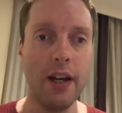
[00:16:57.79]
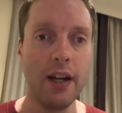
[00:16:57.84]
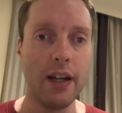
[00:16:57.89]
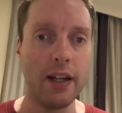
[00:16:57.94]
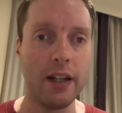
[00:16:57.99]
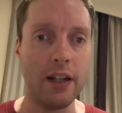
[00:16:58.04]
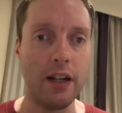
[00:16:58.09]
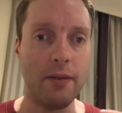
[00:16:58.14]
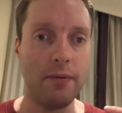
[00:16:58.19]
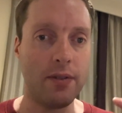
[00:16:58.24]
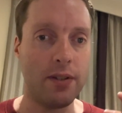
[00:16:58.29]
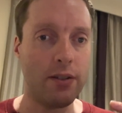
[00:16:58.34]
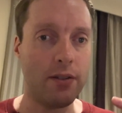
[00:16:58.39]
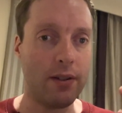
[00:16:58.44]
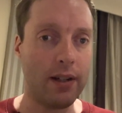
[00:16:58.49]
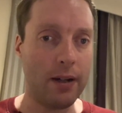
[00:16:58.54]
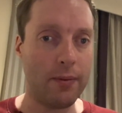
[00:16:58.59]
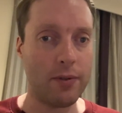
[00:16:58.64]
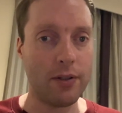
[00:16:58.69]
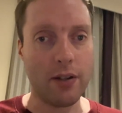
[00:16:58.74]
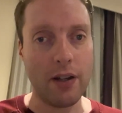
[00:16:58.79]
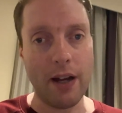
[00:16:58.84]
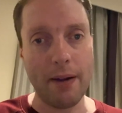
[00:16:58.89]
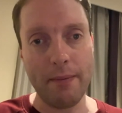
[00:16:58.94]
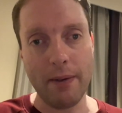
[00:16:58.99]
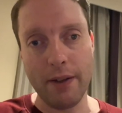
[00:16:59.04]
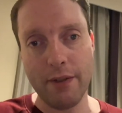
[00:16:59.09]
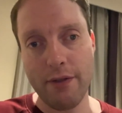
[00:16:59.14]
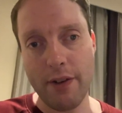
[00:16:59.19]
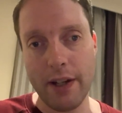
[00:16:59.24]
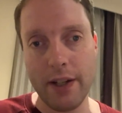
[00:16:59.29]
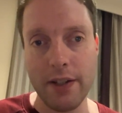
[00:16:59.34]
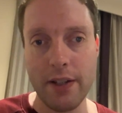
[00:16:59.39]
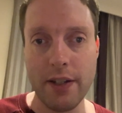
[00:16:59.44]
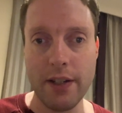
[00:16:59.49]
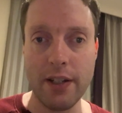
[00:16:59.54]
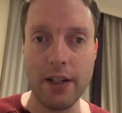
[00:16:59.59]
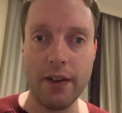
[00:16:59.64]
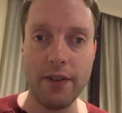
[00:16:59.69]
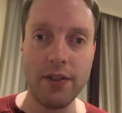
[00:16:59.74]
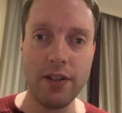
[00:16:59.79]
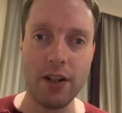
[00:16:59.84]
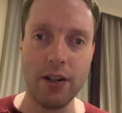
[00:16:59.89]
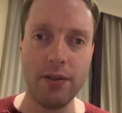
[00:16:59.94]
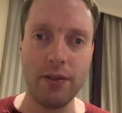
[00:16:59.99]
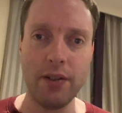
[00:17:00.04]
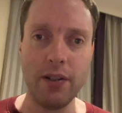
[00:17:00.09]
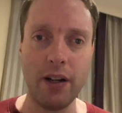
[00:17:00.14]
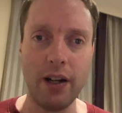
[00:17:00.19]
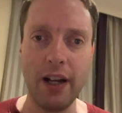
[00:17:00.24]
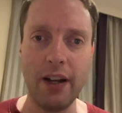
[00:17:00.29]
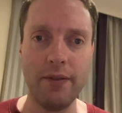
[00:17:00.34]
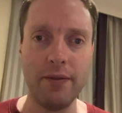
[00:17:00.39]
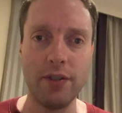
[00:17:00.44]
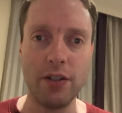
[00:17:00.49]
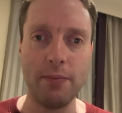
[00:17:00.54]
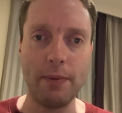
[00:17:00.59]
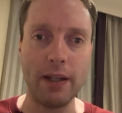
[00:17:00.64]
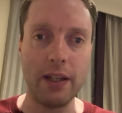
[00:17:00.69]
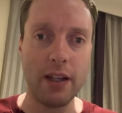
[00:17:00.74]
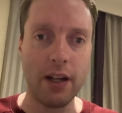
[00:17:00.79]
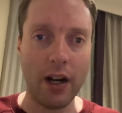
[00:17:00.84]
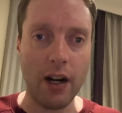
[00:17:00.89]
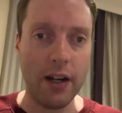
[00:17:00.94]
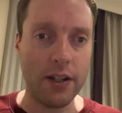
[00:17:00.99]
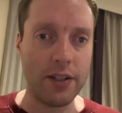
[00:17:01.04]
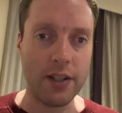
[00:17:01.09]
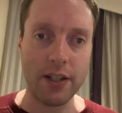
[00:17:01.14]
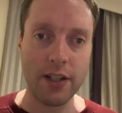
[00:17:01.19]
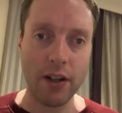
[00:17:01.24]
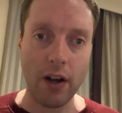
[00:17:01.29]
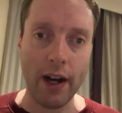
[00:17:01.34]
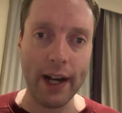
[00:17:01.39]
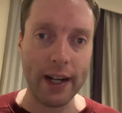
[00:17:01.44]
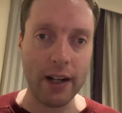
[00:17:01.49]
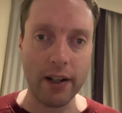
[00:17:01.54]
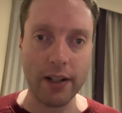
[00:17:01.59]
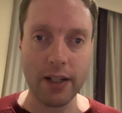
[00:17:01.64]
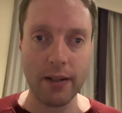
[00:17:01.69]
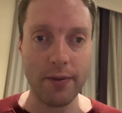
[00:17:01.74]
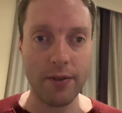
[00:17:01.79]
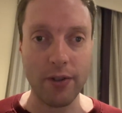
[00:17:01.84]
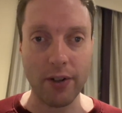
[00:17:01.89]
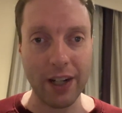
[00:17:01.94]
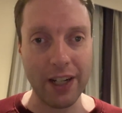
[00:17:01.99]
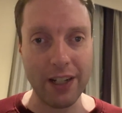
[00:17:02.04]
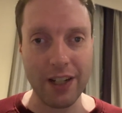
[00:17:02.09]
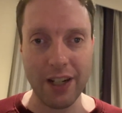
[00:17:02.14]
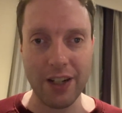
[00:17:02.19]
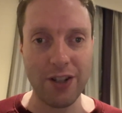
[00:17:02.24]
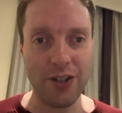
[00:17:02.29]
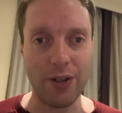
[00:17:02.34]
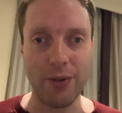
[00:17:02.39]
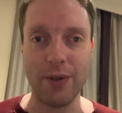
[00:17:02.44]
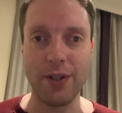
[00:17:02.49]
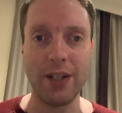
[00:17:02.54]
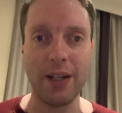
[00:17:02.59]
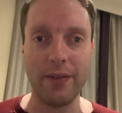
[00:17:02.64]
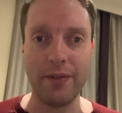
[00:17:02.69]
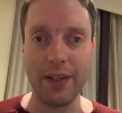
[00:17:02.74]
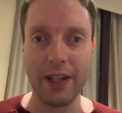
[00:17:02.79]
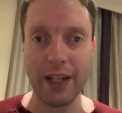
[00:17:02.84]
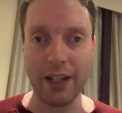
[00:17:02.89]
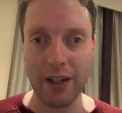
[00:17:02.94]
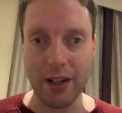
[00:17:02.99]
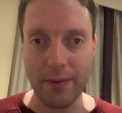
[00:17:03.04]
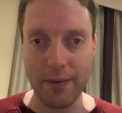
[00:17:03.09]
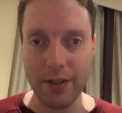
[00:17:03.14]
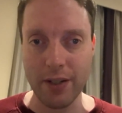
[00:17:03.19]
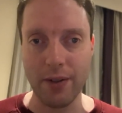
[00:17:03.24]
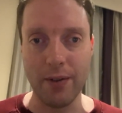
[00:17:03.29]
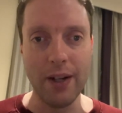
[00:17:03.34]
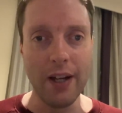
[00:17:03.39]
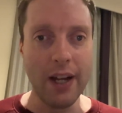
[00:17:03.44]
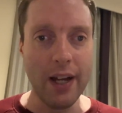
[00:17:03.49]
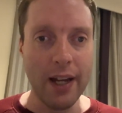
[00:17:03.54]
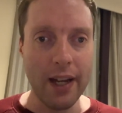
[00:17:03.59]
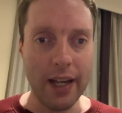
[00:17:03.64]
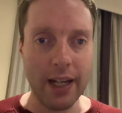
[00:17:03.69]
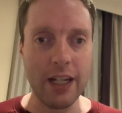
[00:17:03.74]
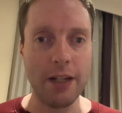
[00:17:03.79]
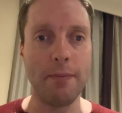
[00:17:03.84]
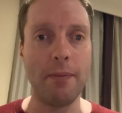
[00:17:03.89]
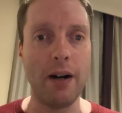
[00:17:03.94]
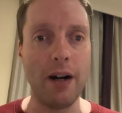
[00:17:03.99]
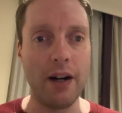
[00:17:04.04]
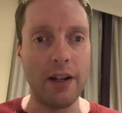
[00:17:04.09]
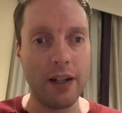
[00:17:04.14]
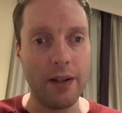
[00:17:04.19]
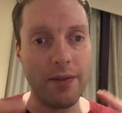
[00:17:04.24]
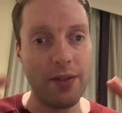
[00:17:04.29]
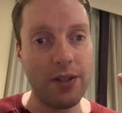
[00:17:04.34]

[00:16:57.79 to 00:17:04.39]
You know, I'm still able to go out and meet friends and stuff. So, you know, I haven't just been cast aside like some soggy tissue or something. You know, I'm still in demand. I'm